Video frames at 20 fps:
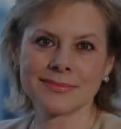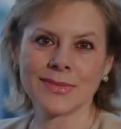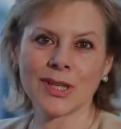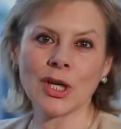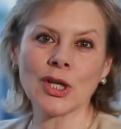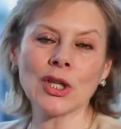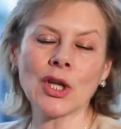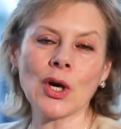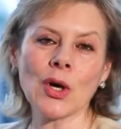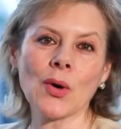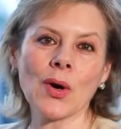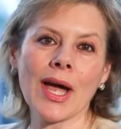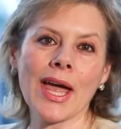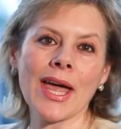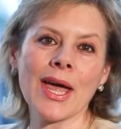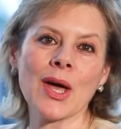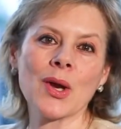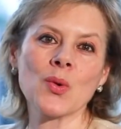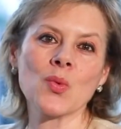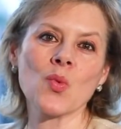Hello,
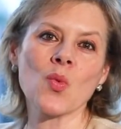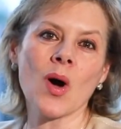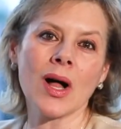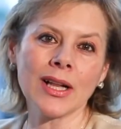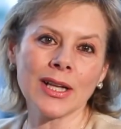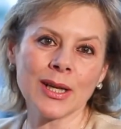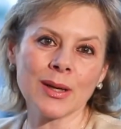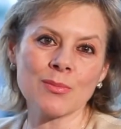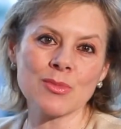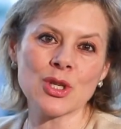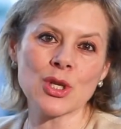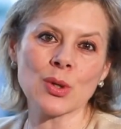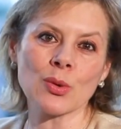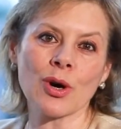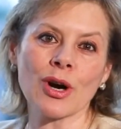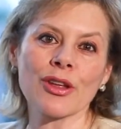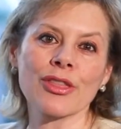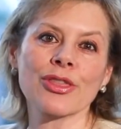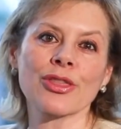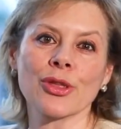and welcome to
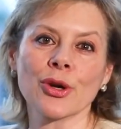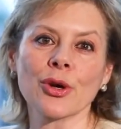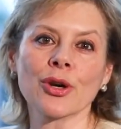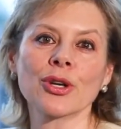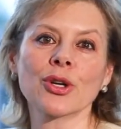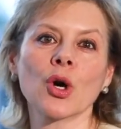our third